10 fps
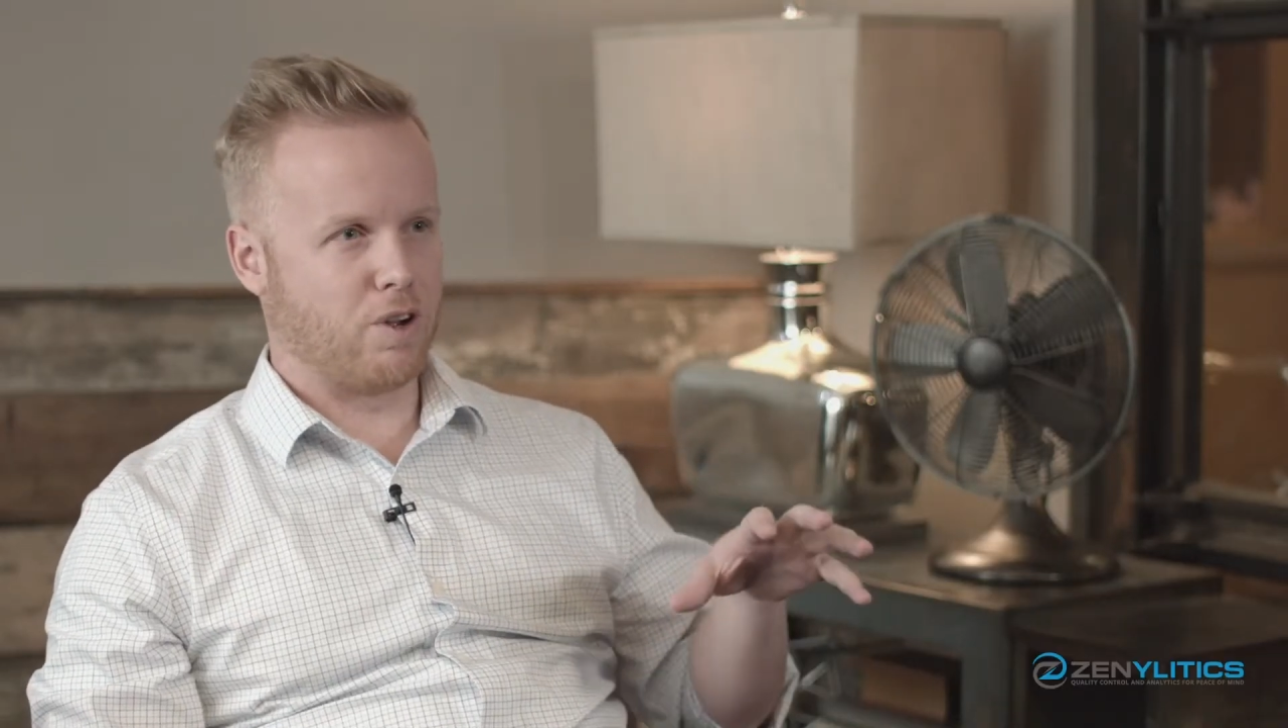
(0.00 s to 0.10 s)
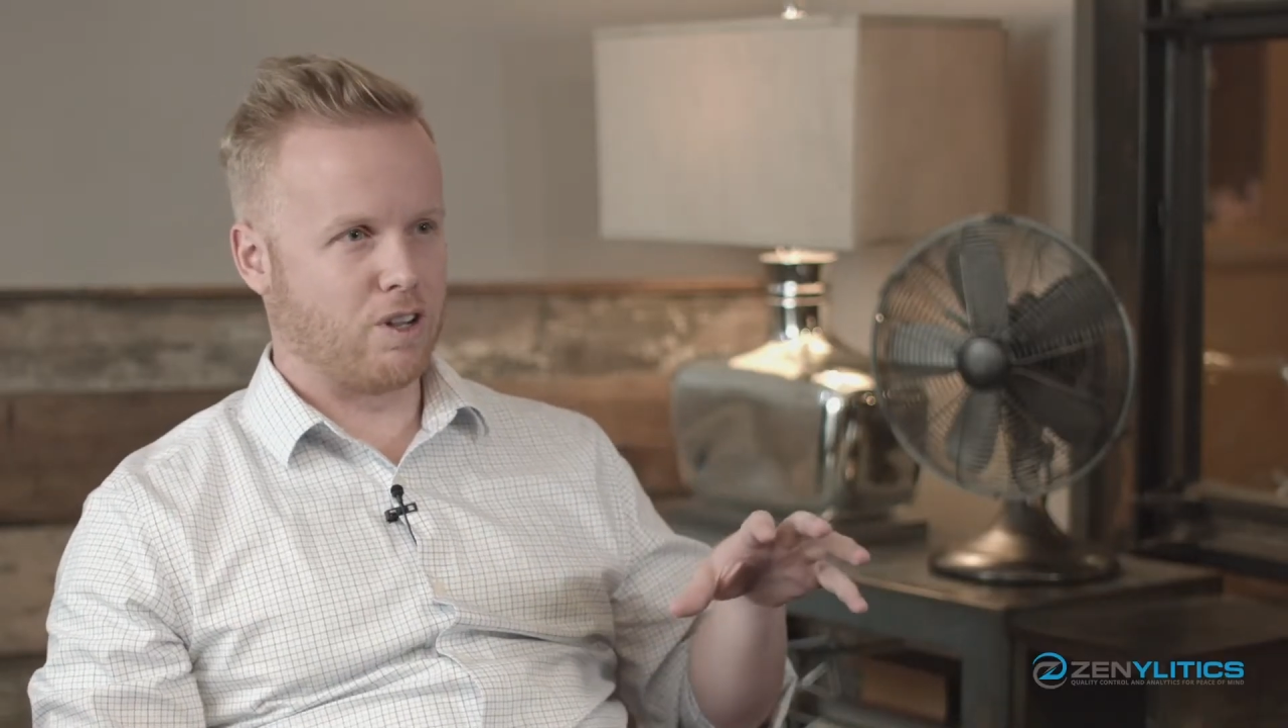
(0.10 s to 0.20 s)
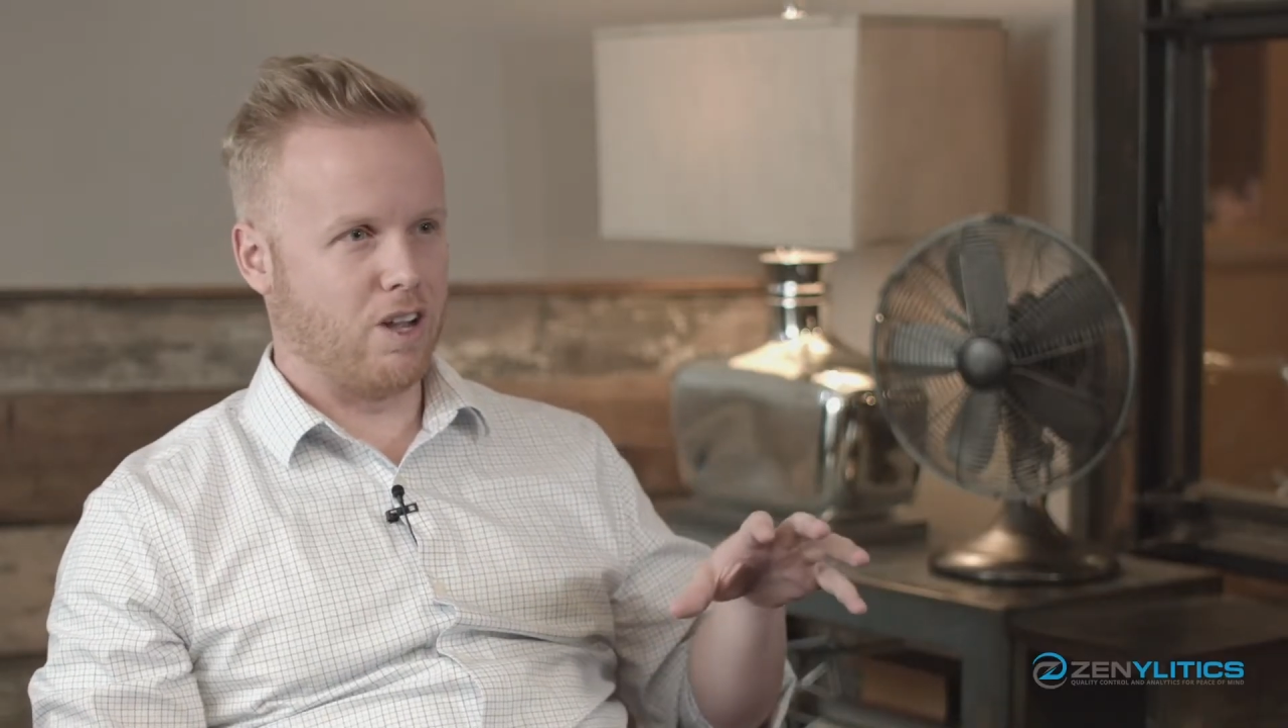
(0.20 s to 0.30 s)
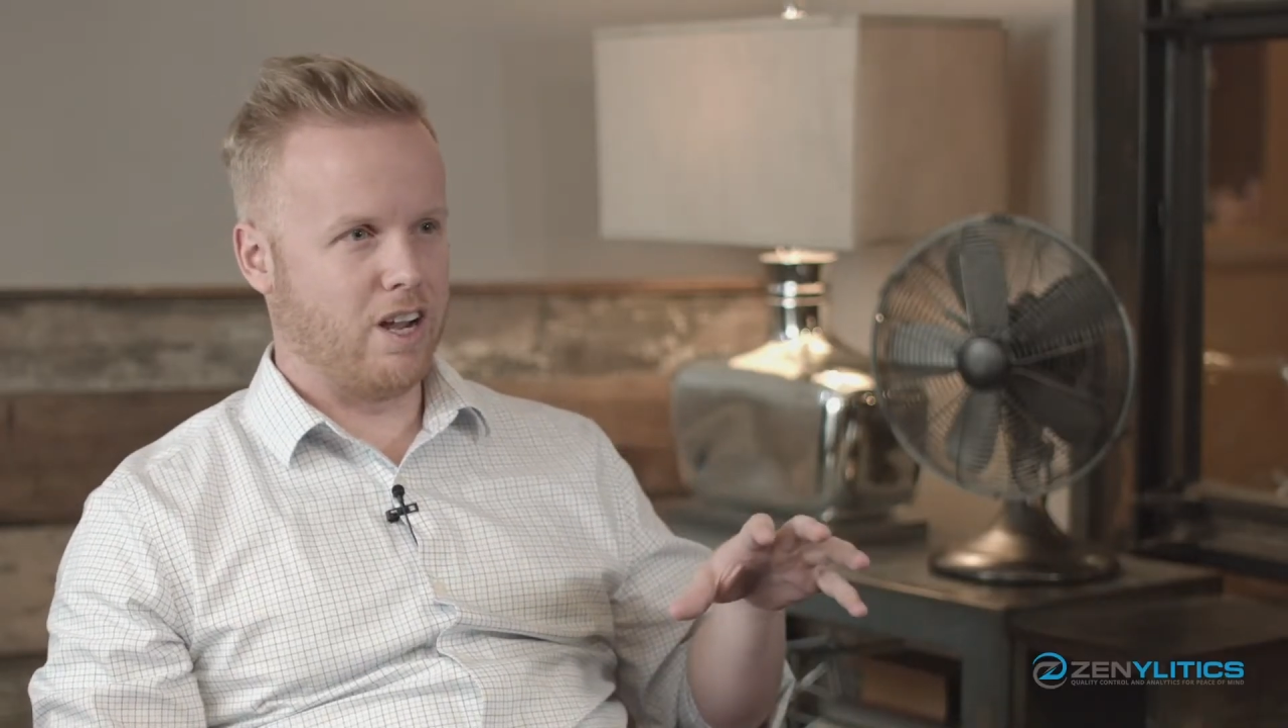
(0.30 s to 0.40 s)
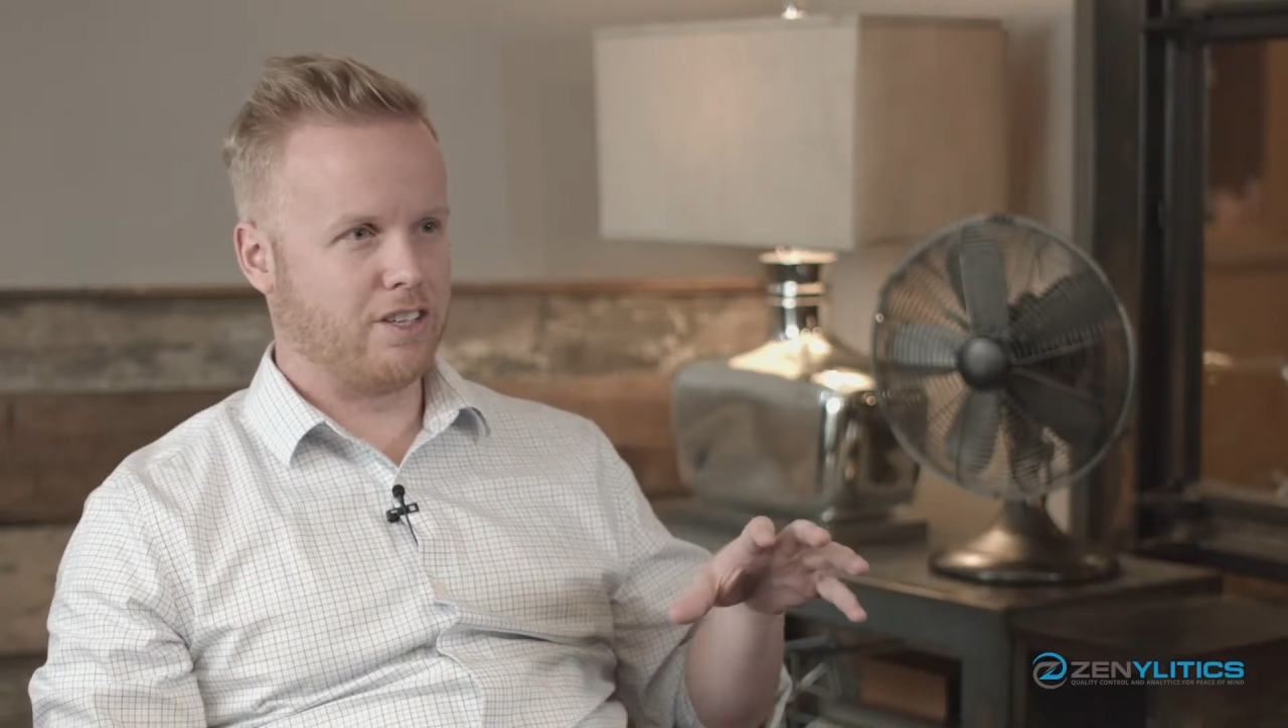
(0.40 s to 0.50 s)
our
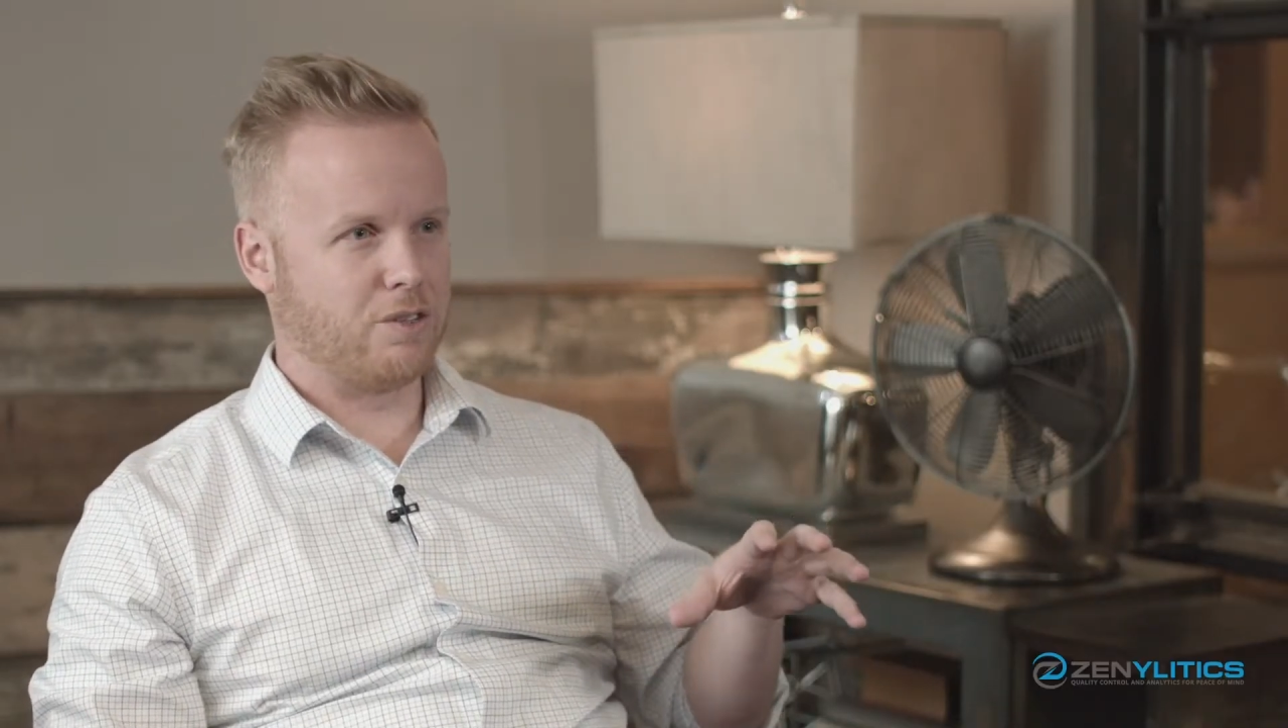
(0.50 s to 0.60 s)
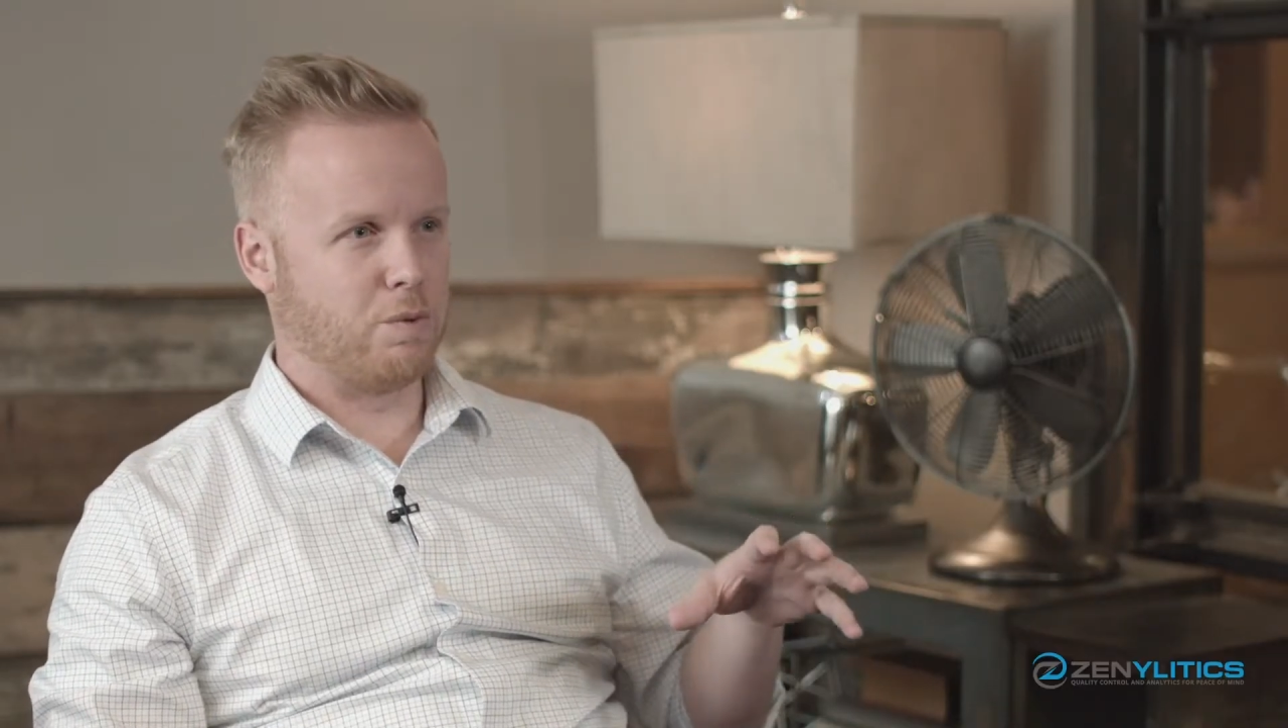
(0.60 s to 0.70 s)
clients,